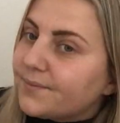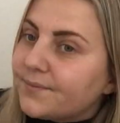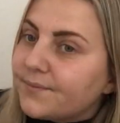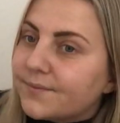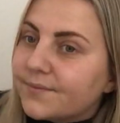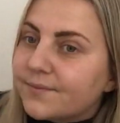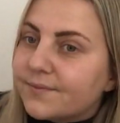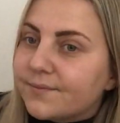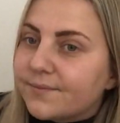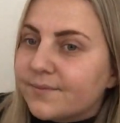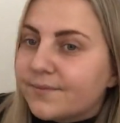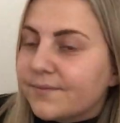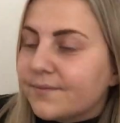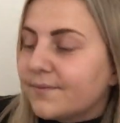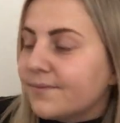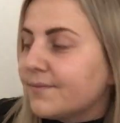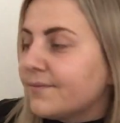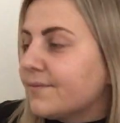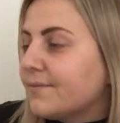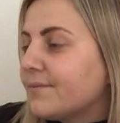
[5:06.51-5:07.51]

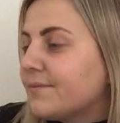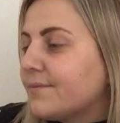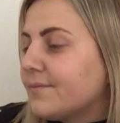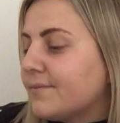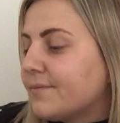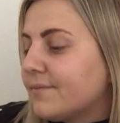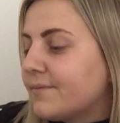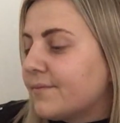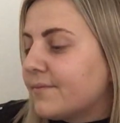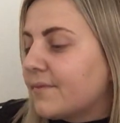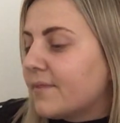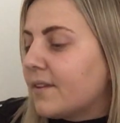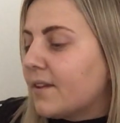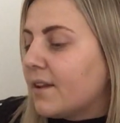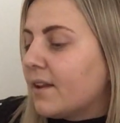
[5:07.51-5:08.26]
No one is speaking in this clip.